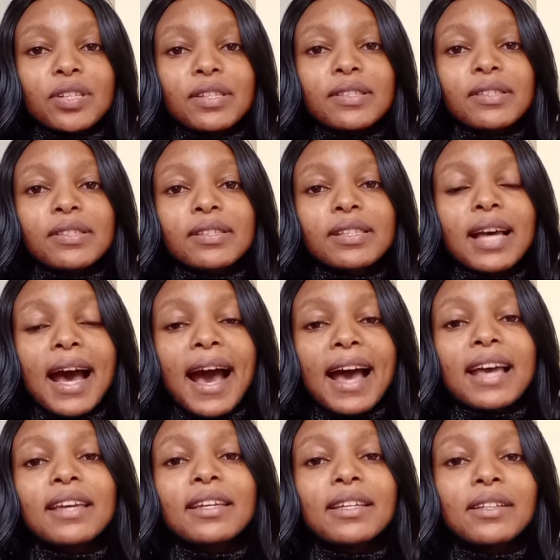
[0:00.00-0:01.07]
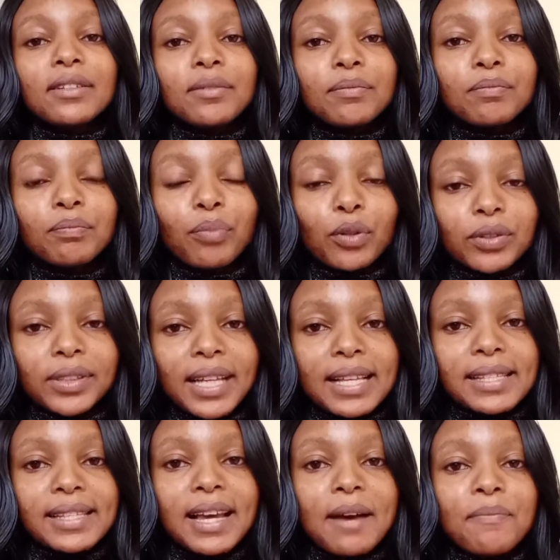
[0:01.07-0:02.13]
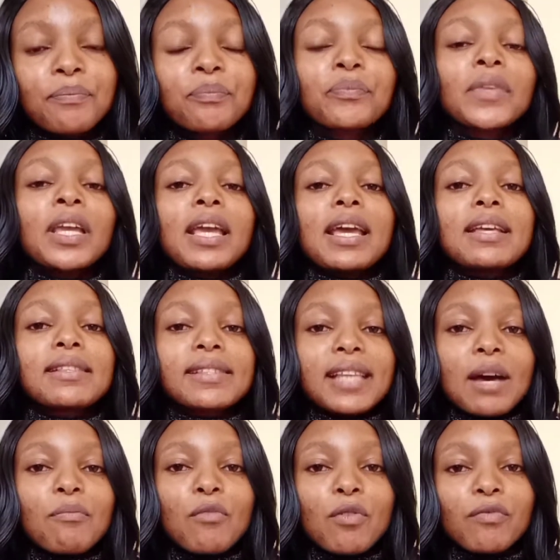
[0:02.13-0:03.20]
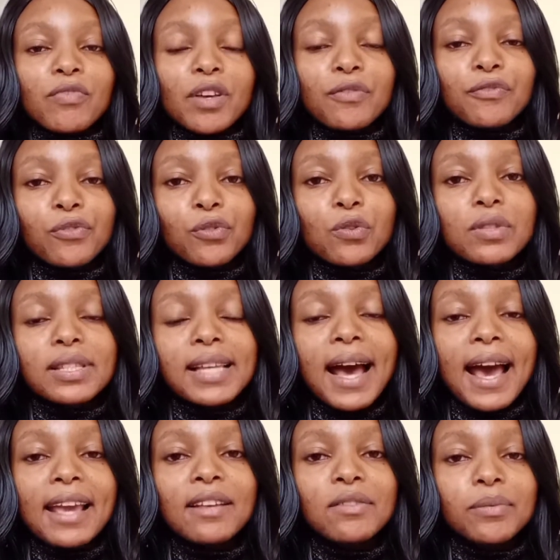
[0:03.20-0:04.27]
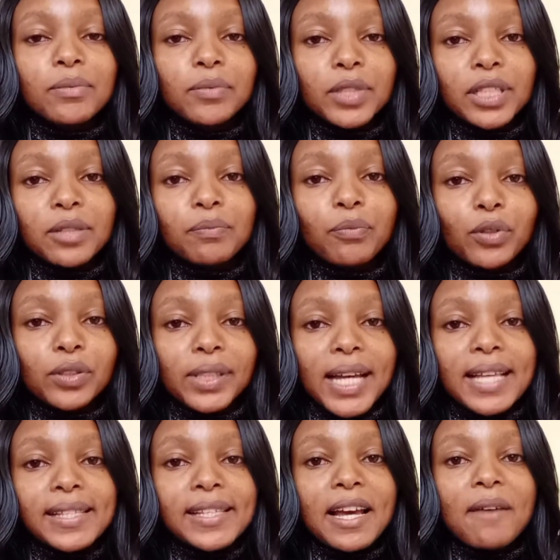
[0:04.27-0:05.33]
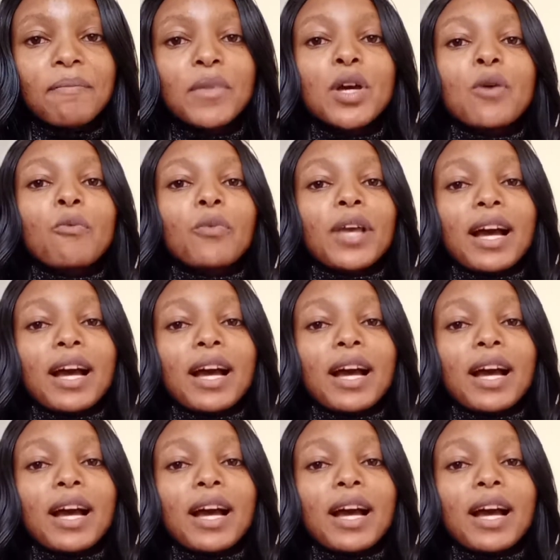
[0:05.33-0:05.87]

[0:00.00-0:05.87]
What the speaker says: is high in potassium, and some of the fruits high in potassium, we